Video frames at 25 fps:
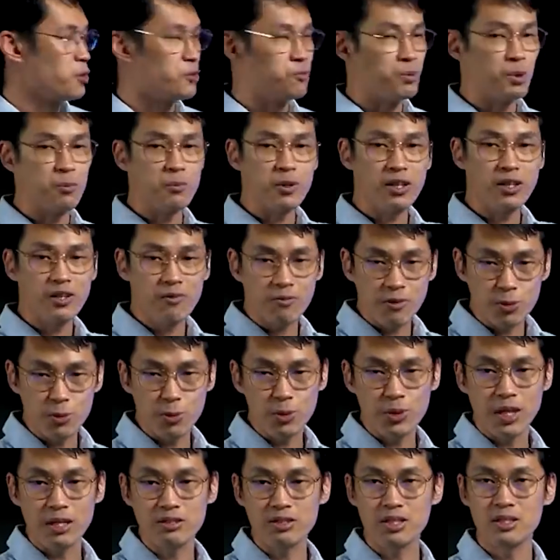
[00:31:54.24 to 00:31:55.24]
We've been waiting for
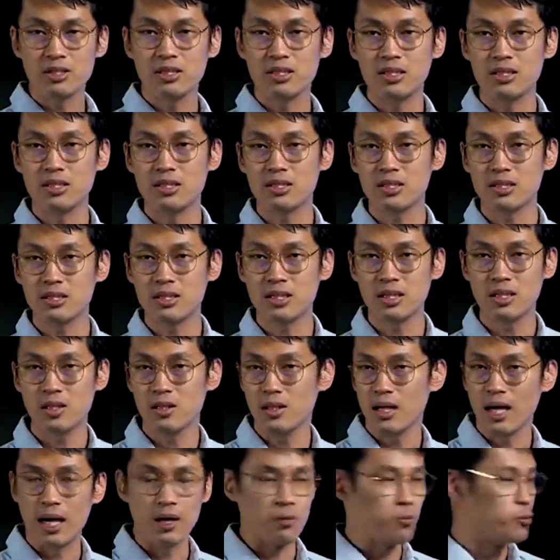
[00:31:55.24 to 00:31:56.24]
2,000 years,
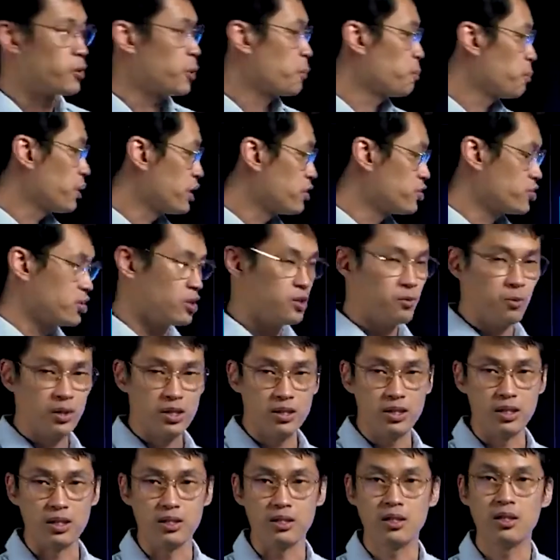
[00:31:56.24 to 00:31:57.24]
and we are patiently
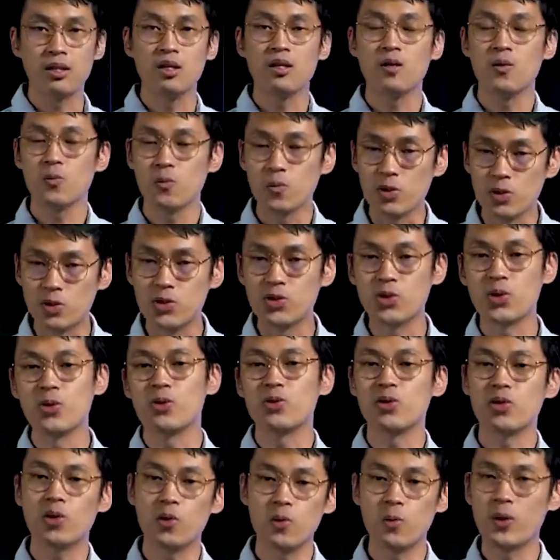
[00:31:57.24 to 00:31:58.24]
waiting. We
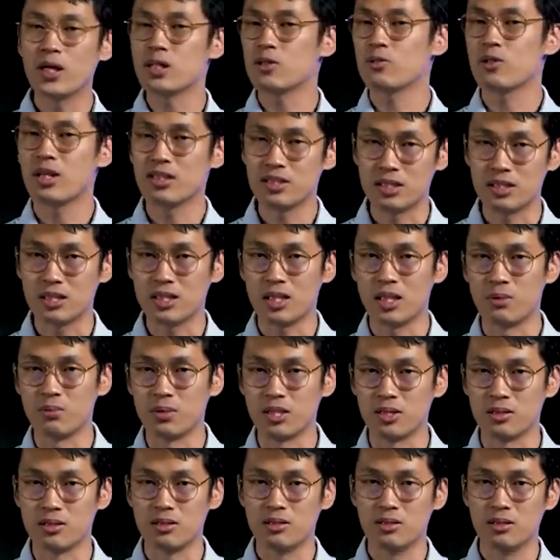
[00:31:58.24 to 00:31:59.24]
don't know when Christ is
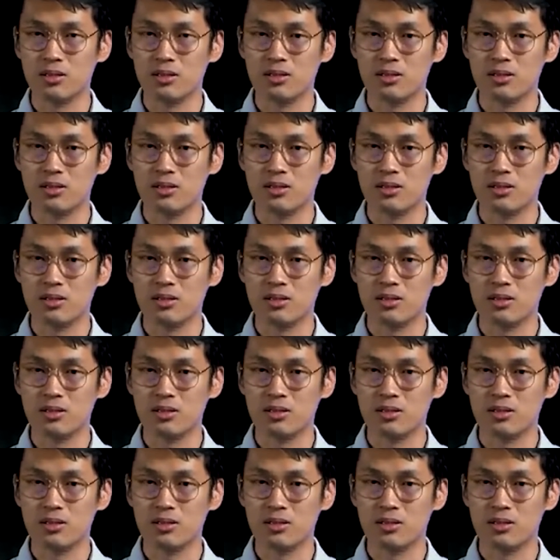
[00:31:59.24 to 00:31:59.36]
coming.